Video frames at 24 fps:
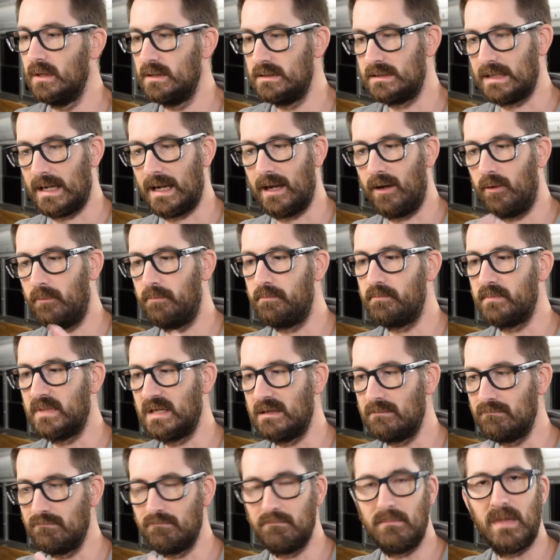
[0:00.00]
to help
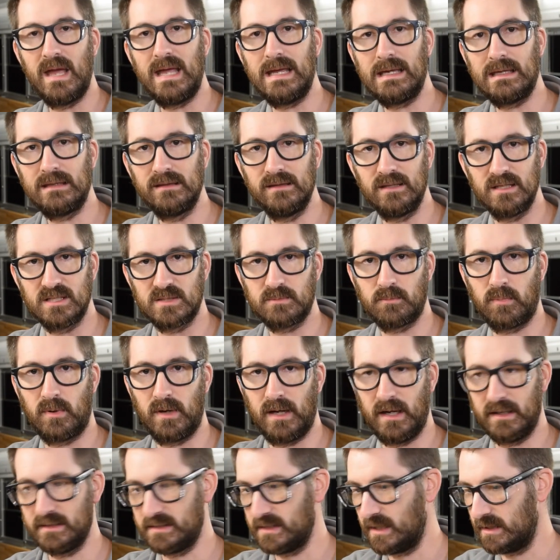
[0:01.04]
me make this
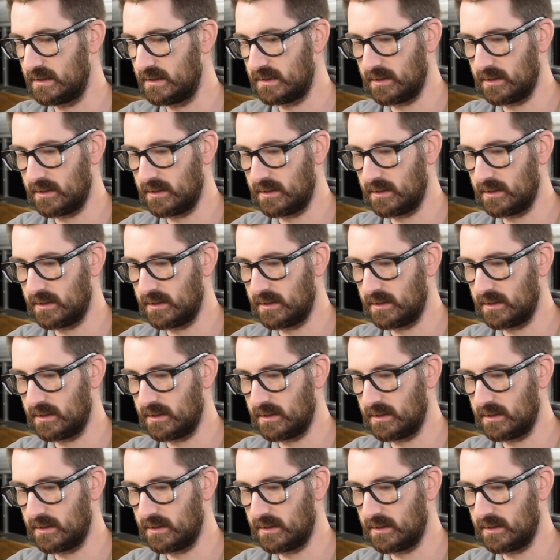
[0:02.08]
process,